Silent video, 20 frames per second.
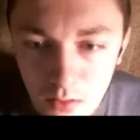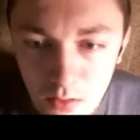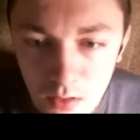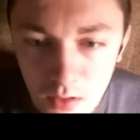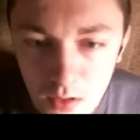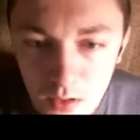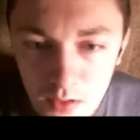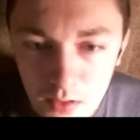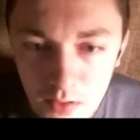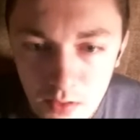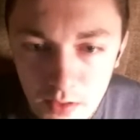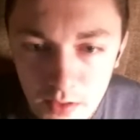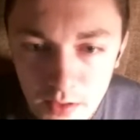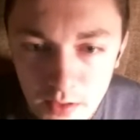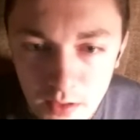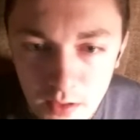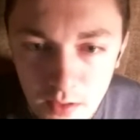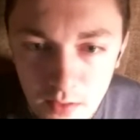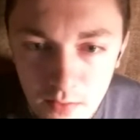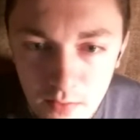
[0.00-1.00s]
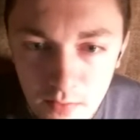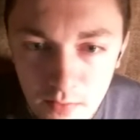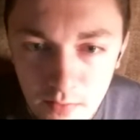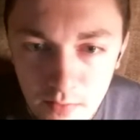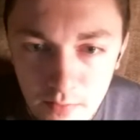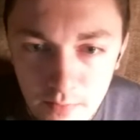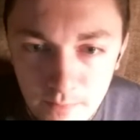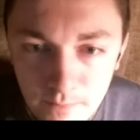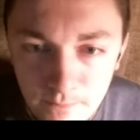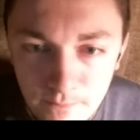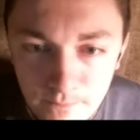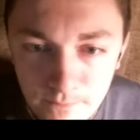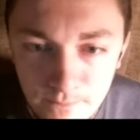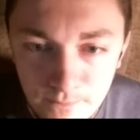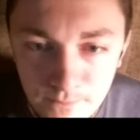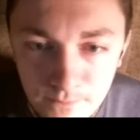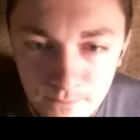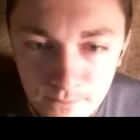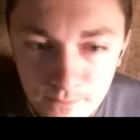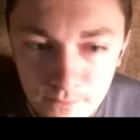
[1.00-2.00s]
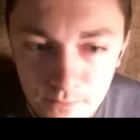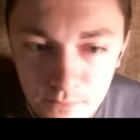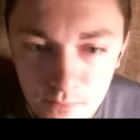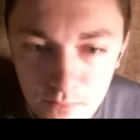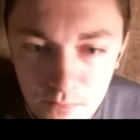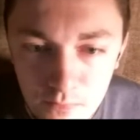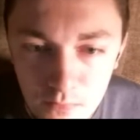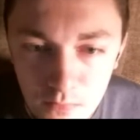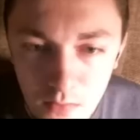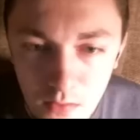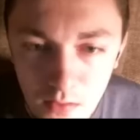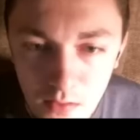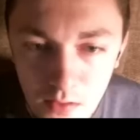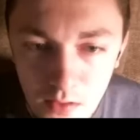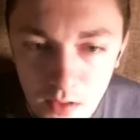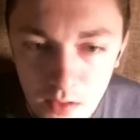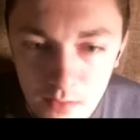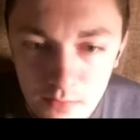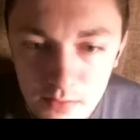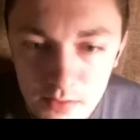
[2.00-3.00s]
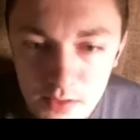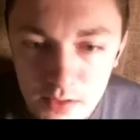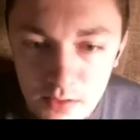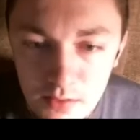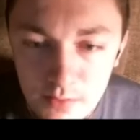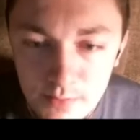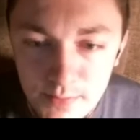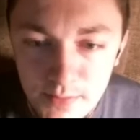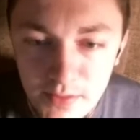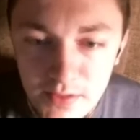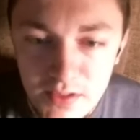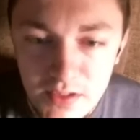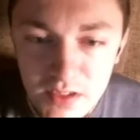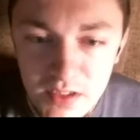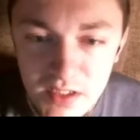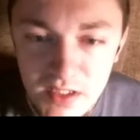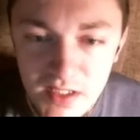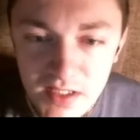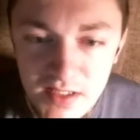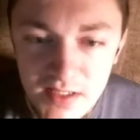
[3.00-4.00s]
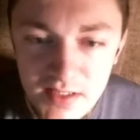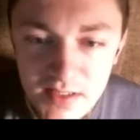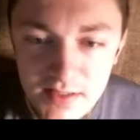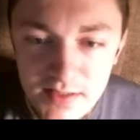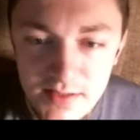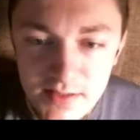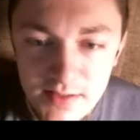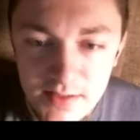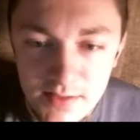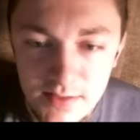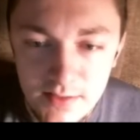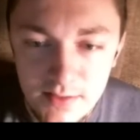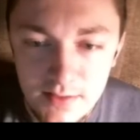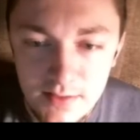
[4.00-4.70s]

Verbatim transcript: I don't like this. I wish I knew Portuguese.